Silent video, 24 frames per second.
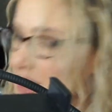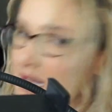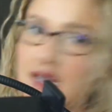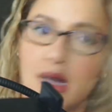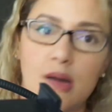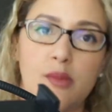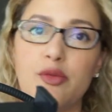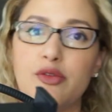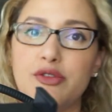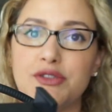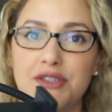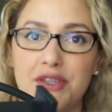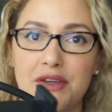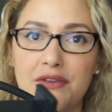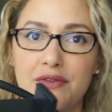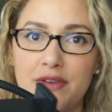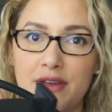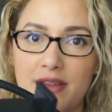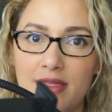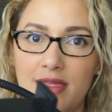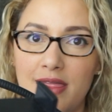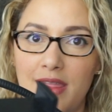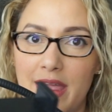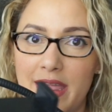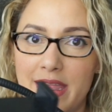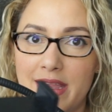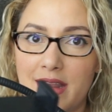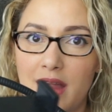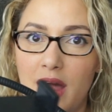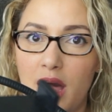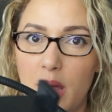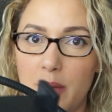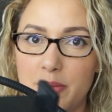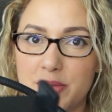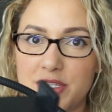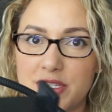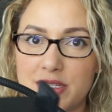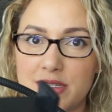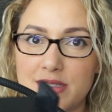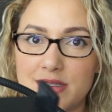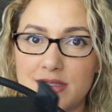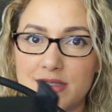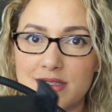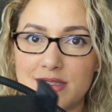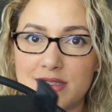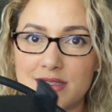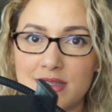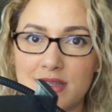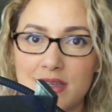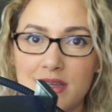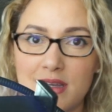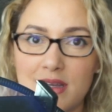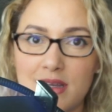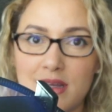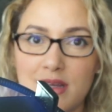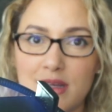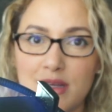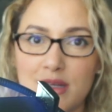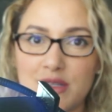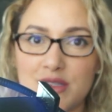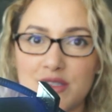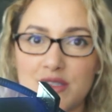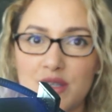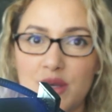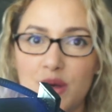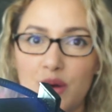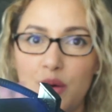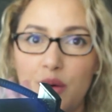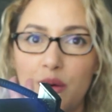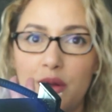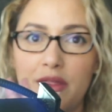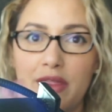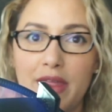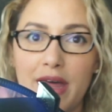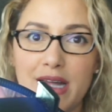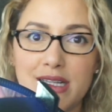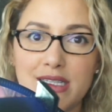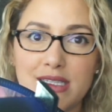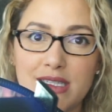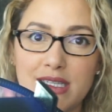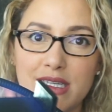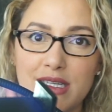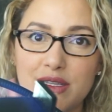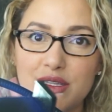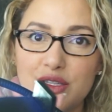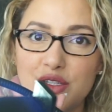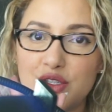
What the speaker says: a couple different light options. So that's like the